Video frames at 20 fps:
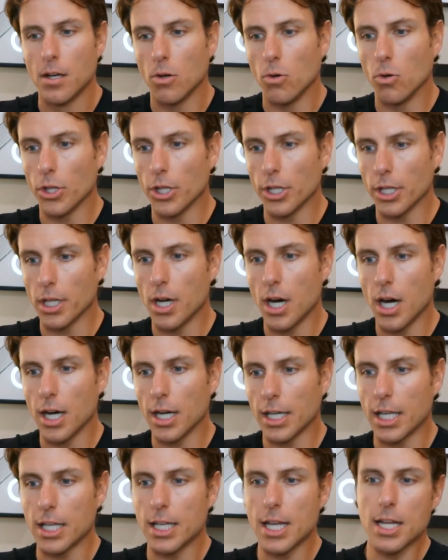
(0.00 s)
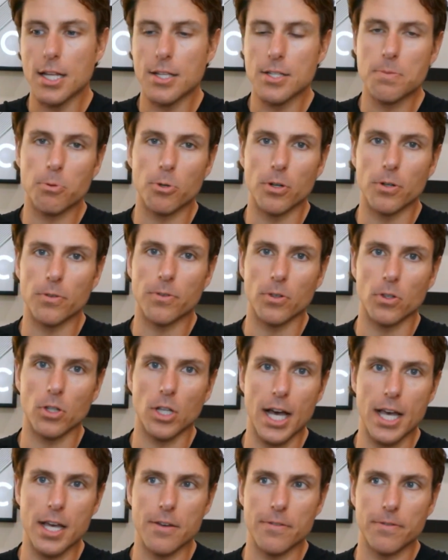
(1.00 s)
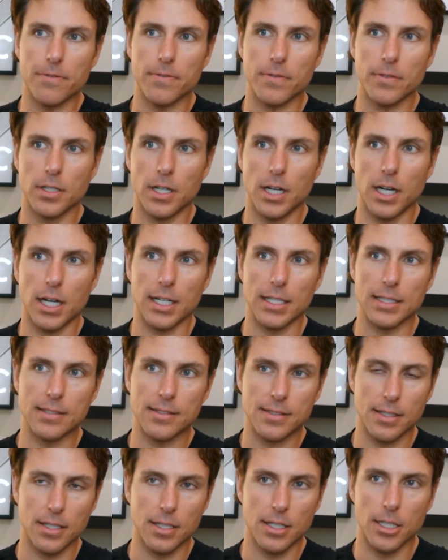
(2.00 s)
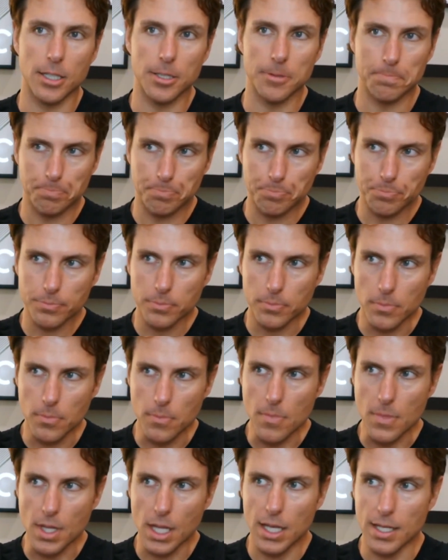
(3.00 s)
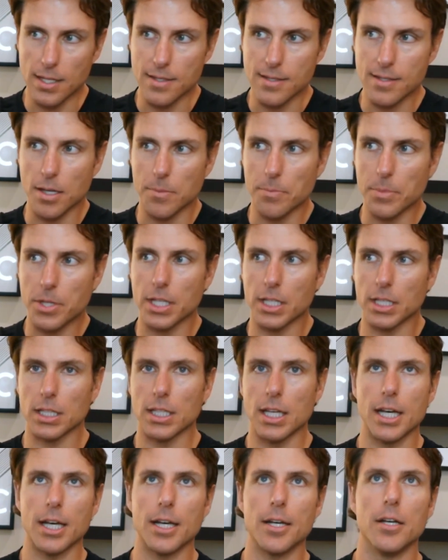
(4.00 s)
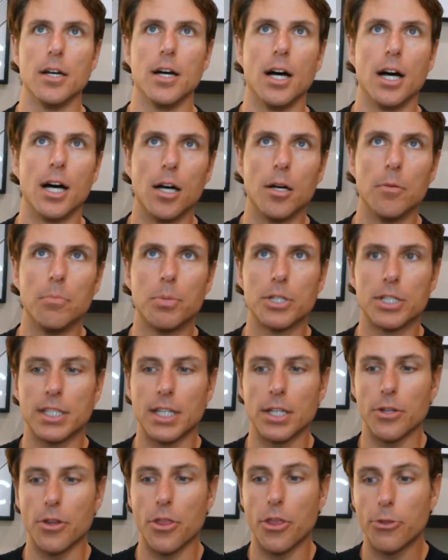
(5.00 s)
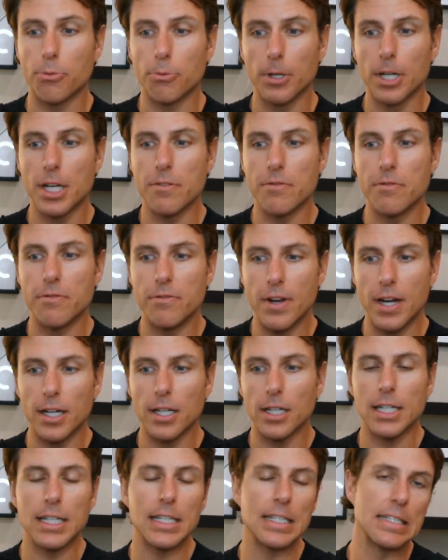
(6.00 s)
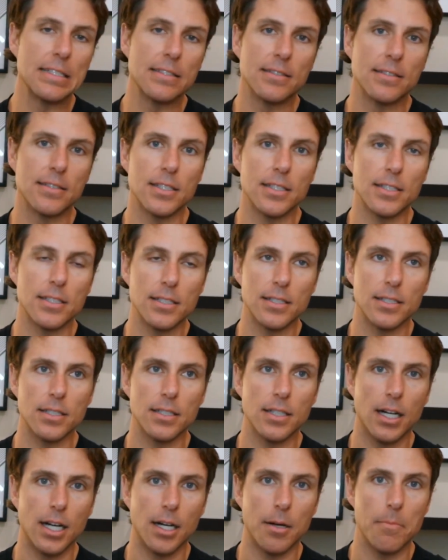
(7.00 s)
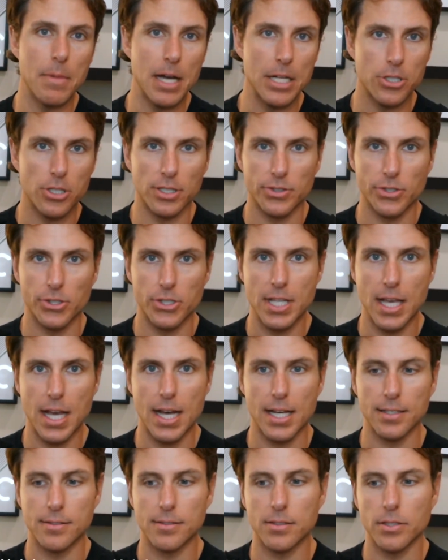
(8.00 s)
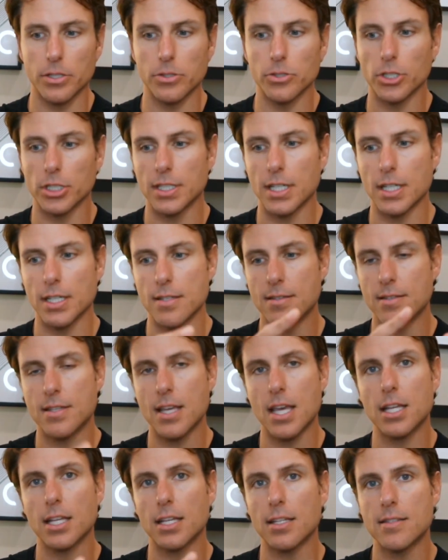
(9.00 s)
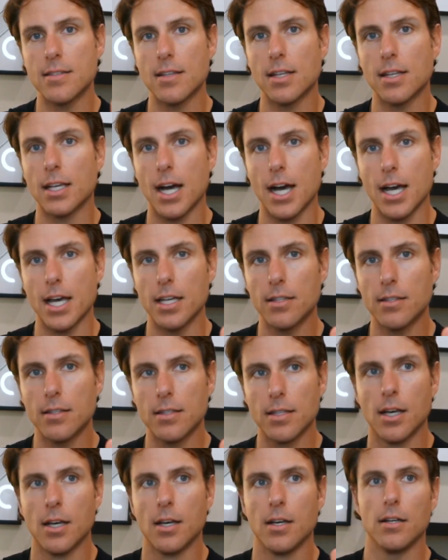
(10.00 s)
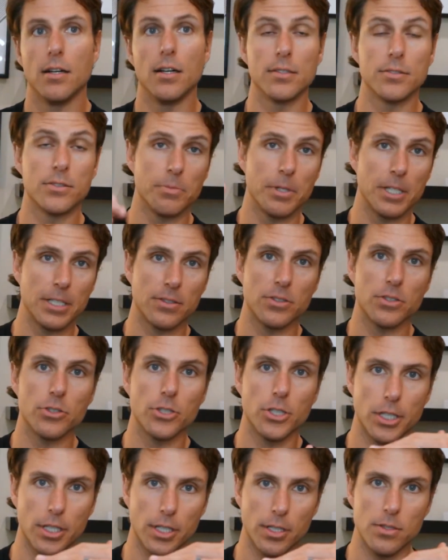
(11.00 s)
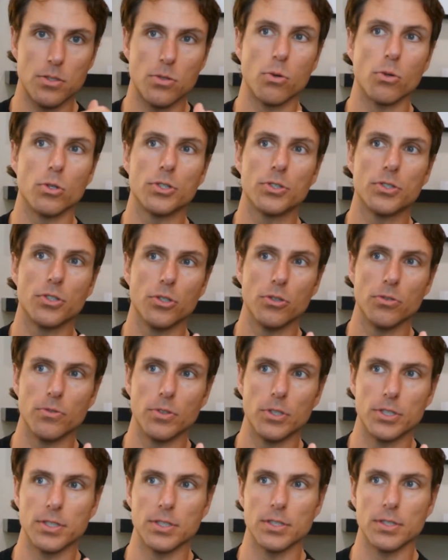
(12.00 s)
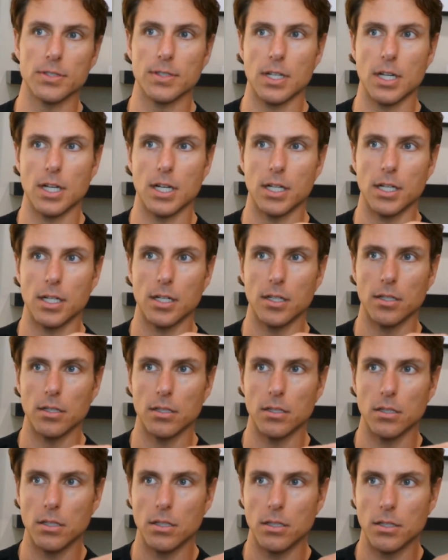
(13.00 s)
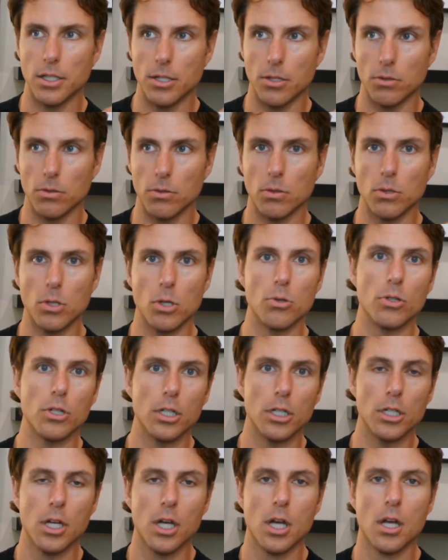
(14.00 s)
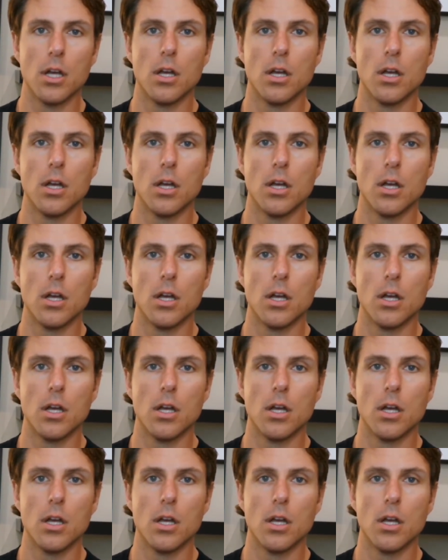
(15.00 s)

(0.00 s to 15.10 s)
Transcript: Well, the uh, Canadian Sport for Life uh, Center is something that uh, put together three very easy uh, metrics or tests. So they looked at standing and sitting height. Uh, so basically looking at torso versus, uh, you know, lower,